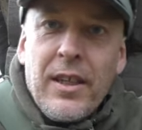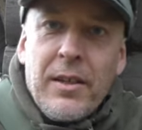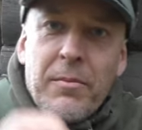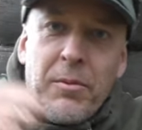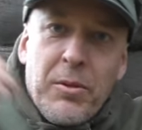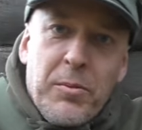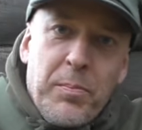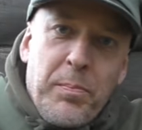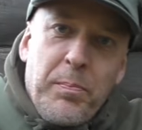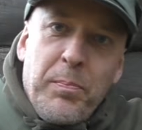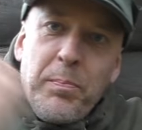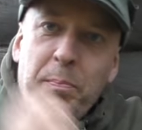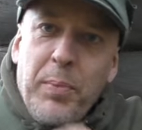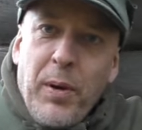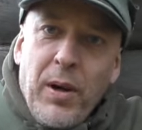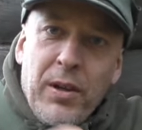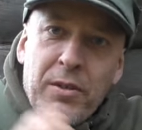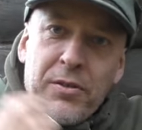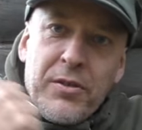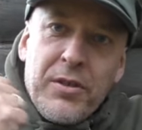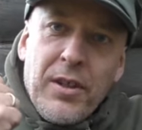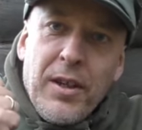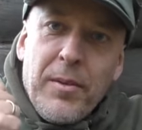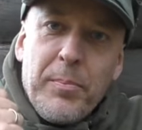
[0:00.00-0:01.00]
They would
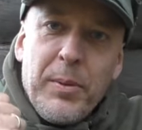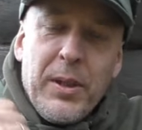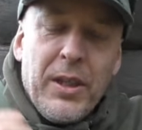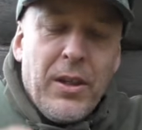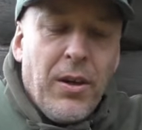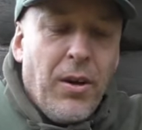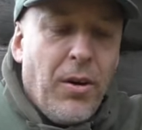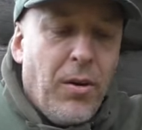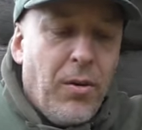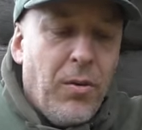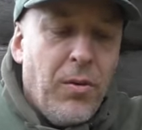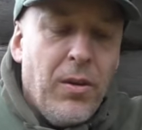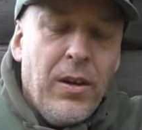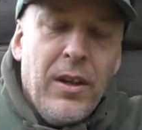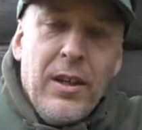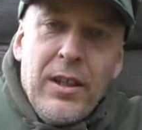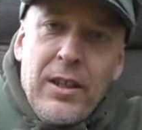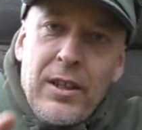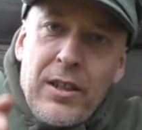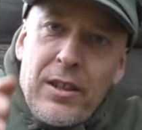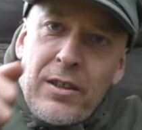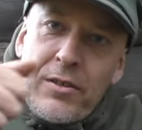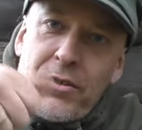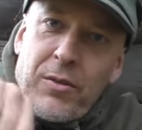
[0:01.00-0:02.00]
puncture a big hole
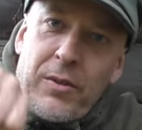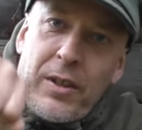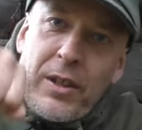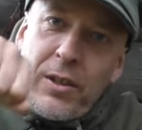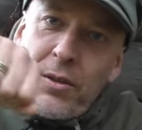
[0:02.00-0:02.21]
so